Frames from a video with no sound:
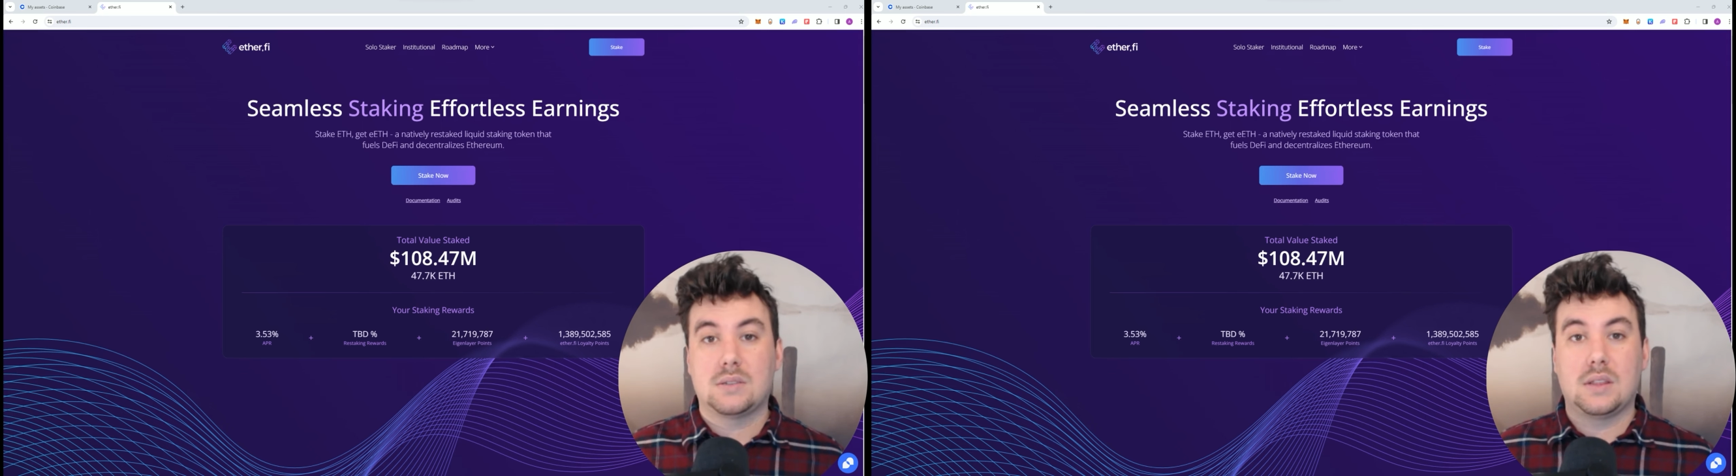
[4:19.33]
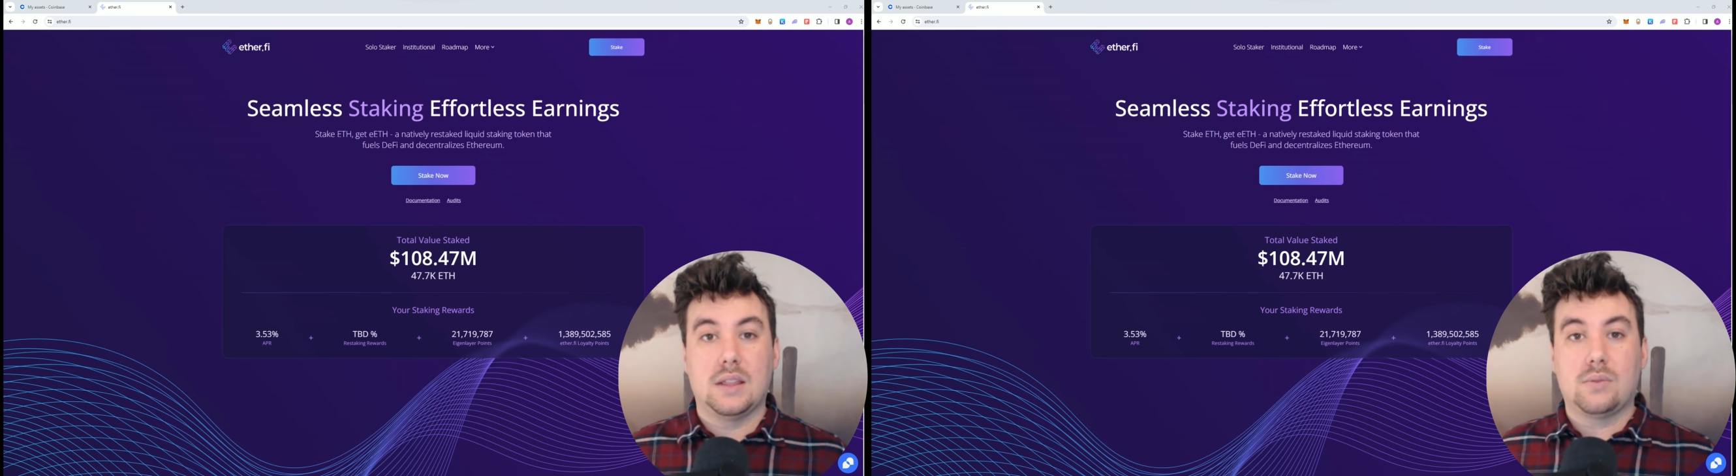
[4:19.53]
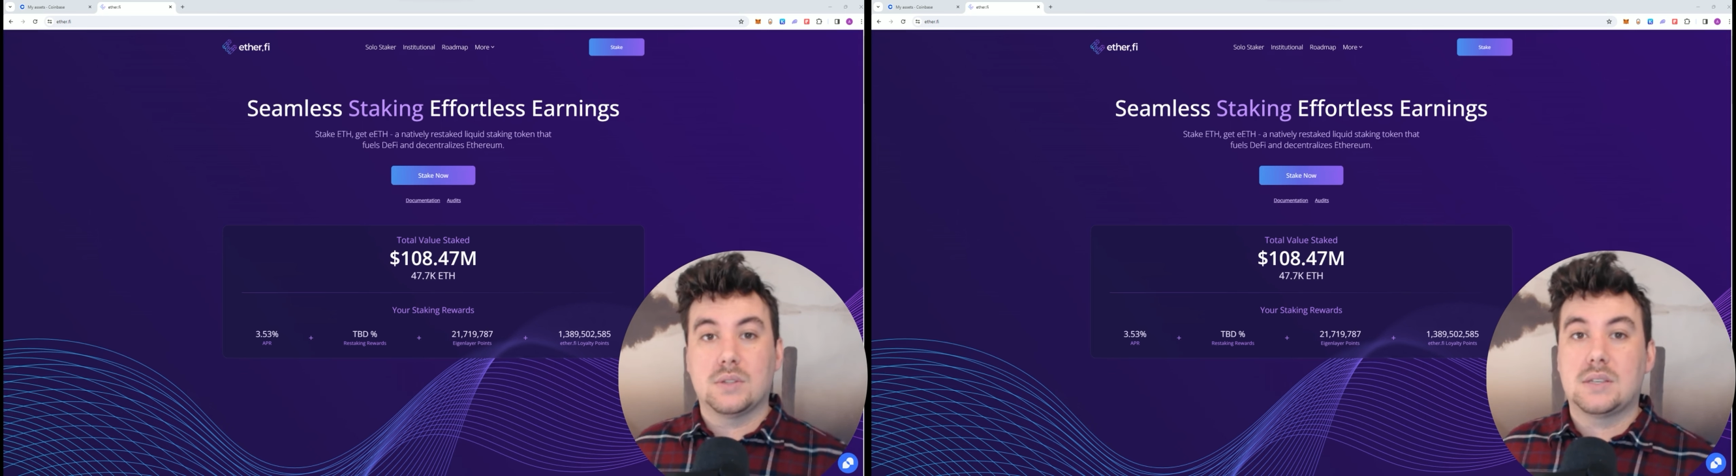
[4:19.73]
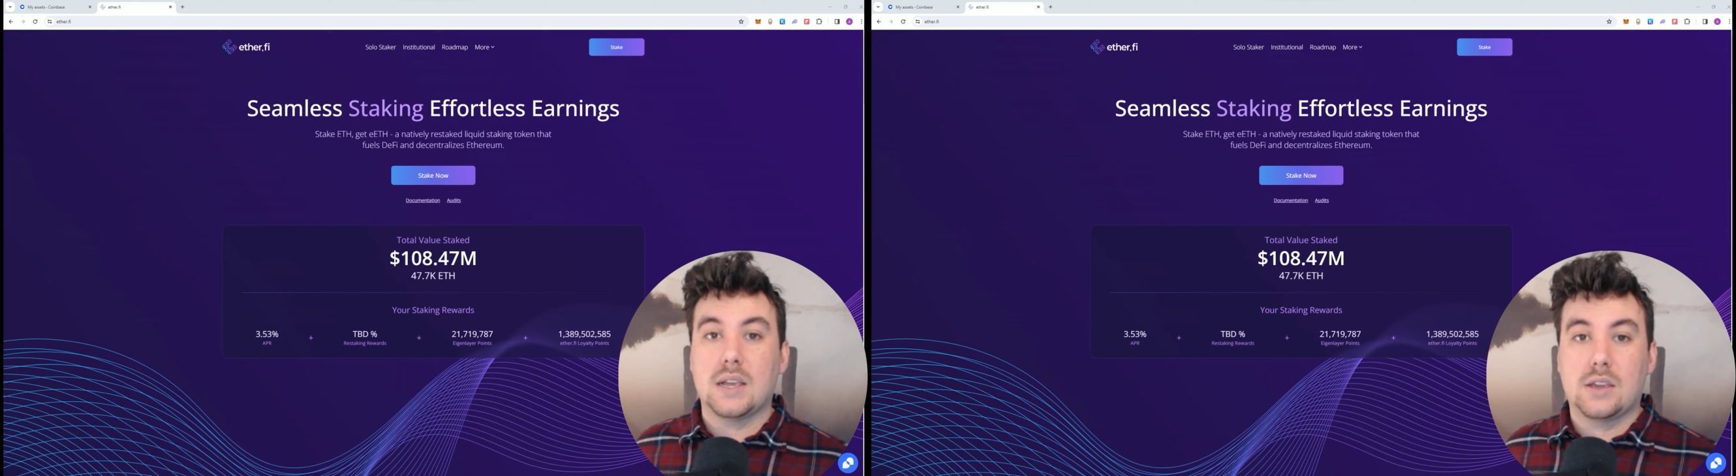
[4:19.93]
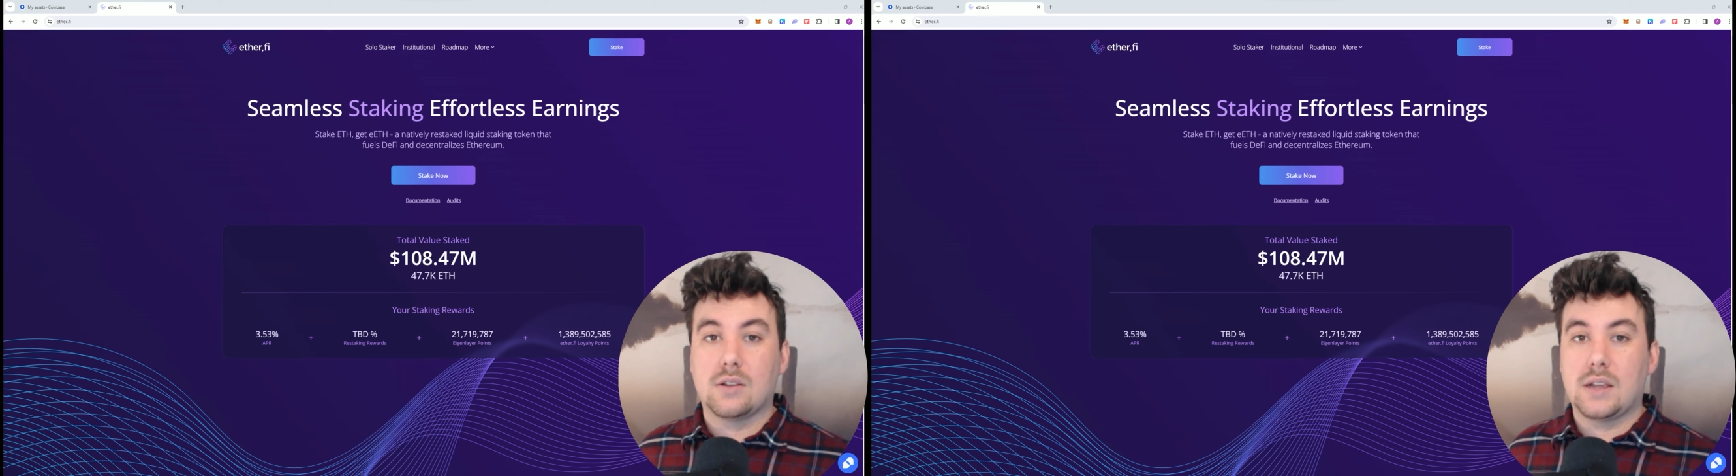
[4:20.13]
liquid
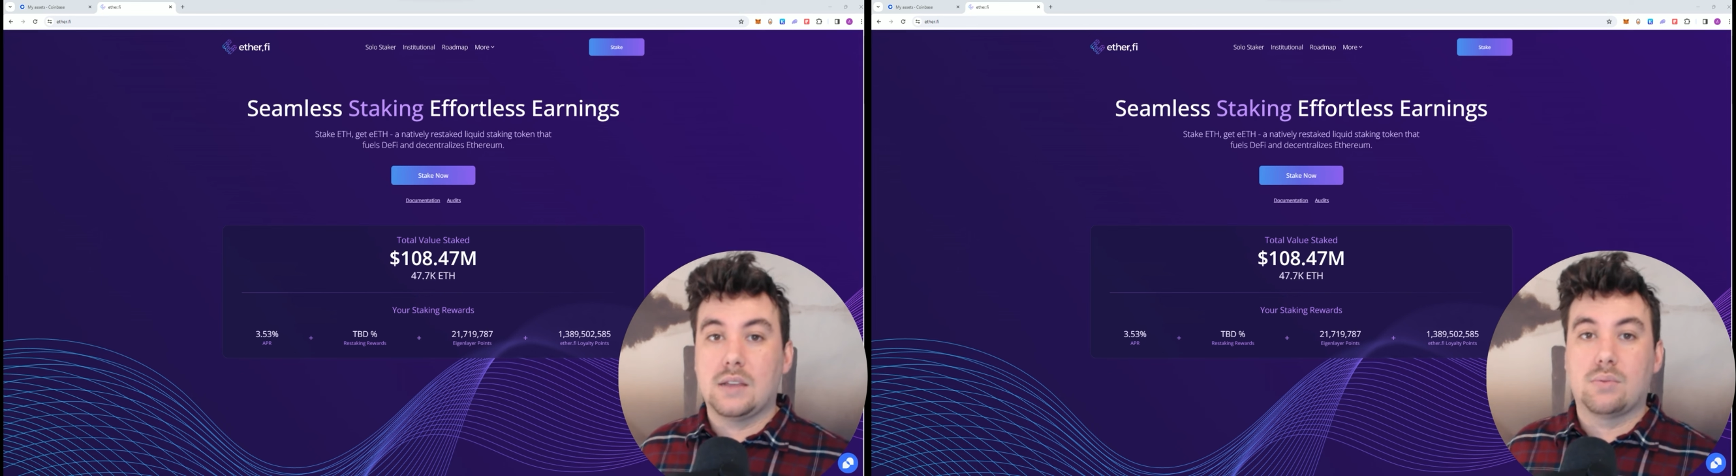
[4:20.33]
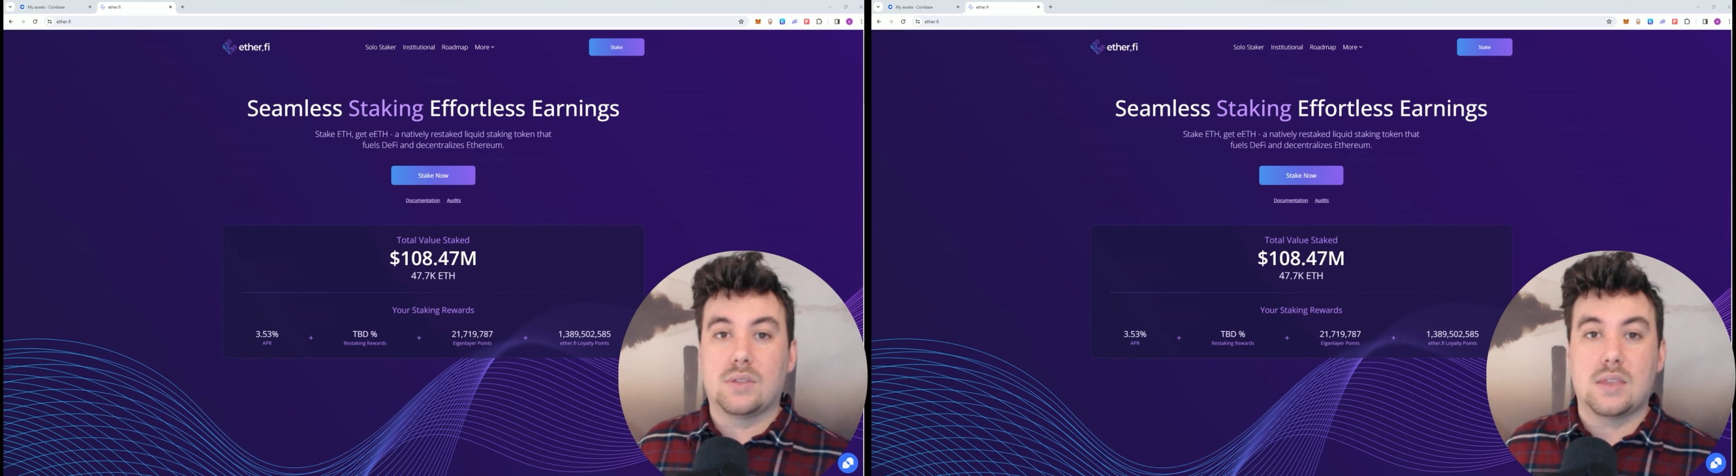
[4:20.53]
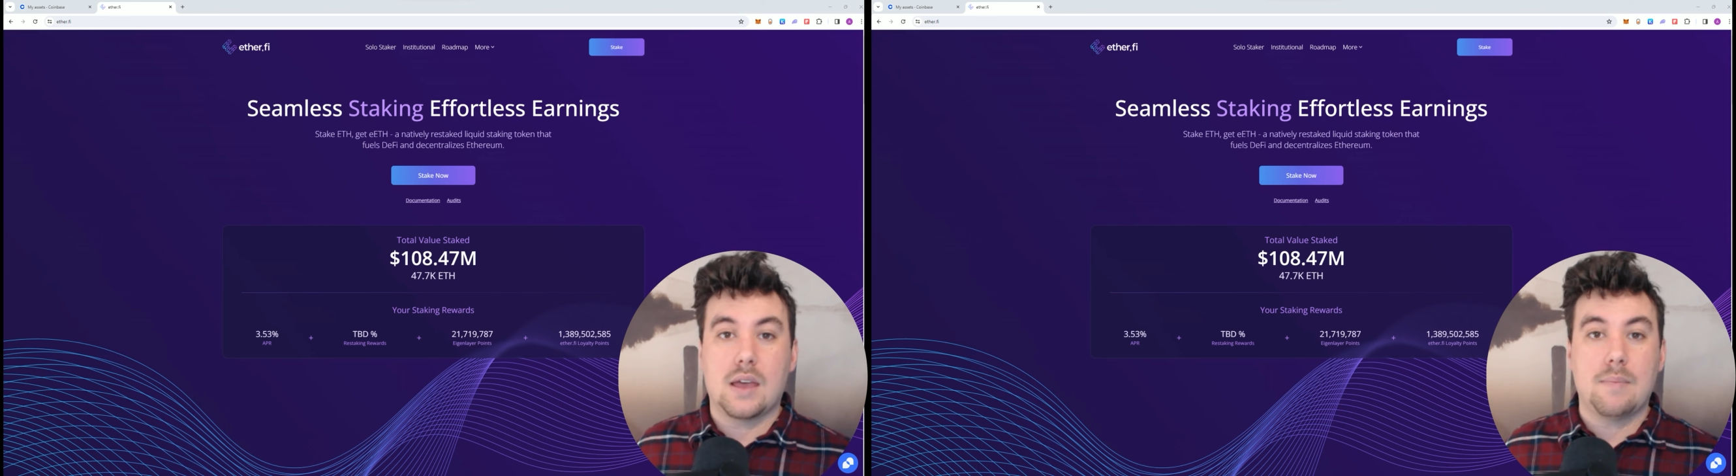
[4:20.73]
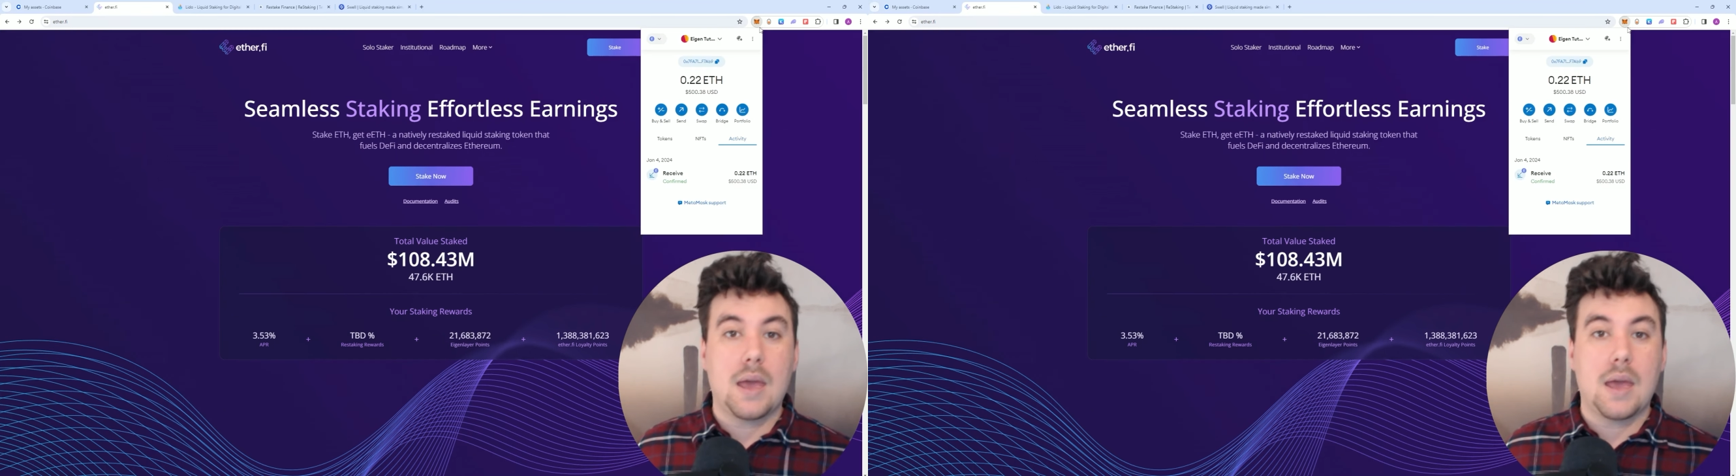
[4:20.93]
stake your ETH with them,